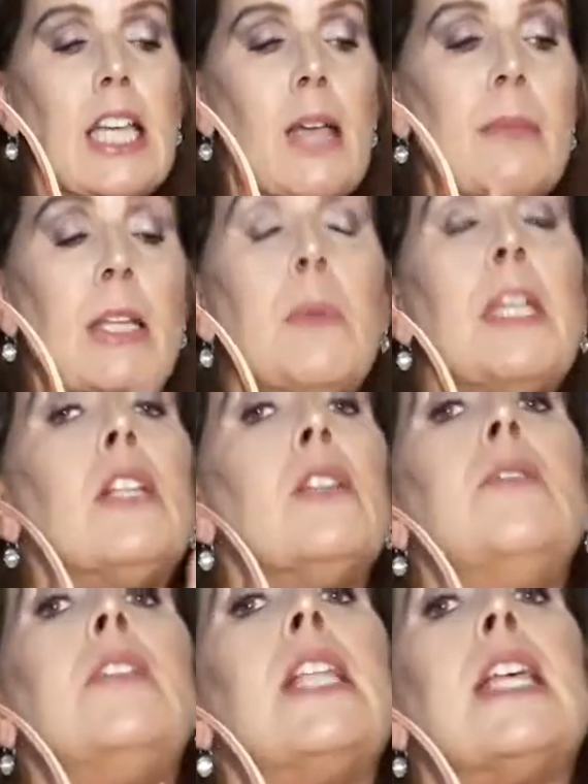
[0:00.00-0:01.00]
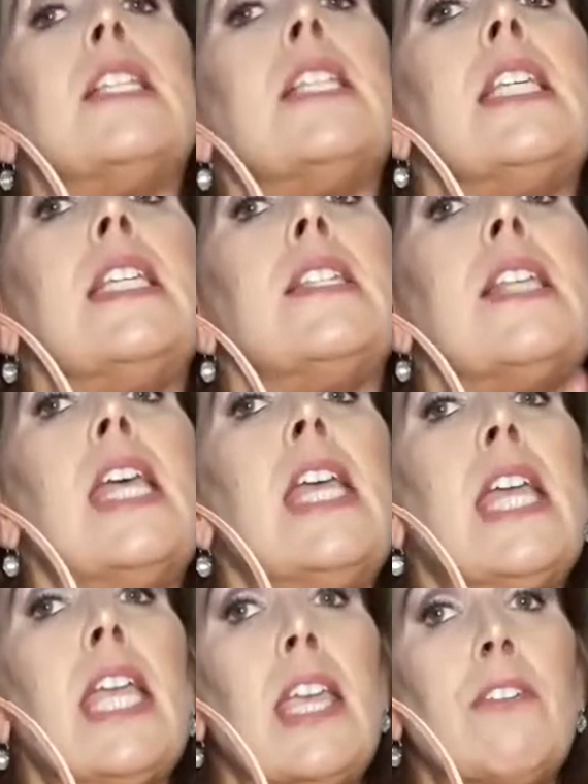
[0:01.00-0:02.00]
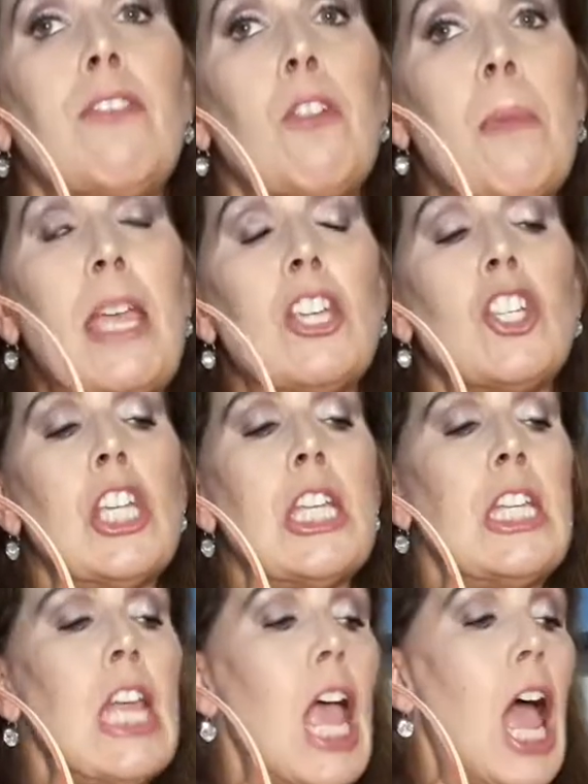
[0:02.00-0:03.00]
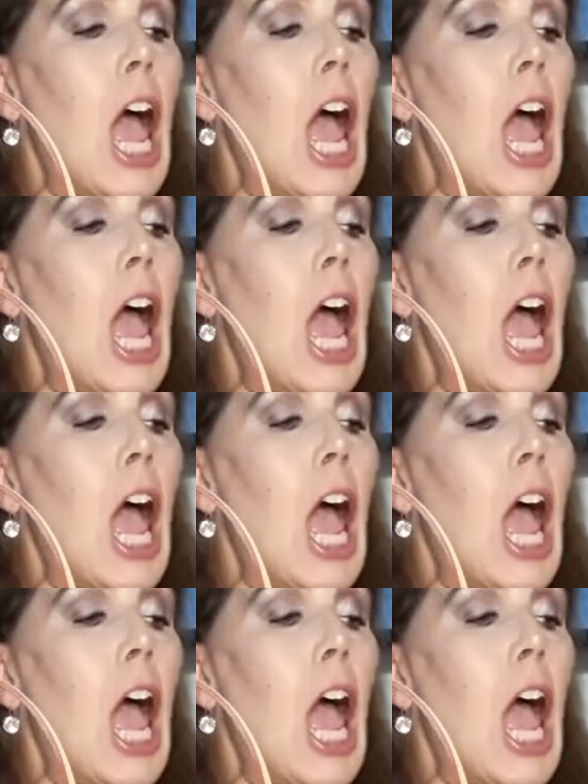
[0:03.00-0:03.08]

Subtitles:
I'm going to include Leslie's information